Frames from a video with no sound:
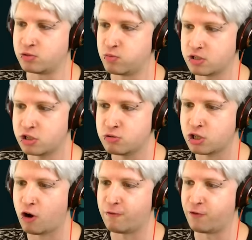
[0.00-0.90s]
We're too
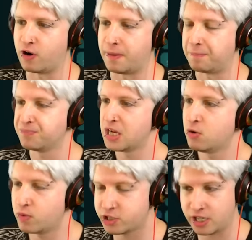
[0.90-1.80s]
tall for him,
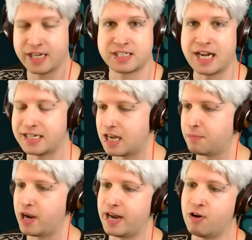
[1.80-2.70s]
which it is nighttime
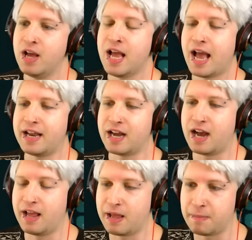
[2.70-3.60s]
right now, and
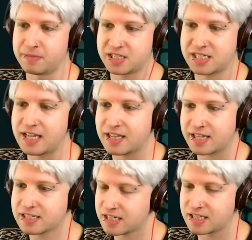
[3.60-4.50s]
I am sealing
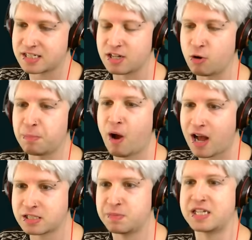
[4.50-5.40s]
us in this little
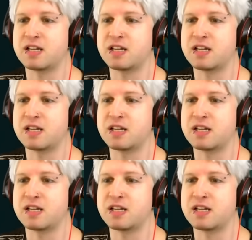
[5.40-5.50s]
box because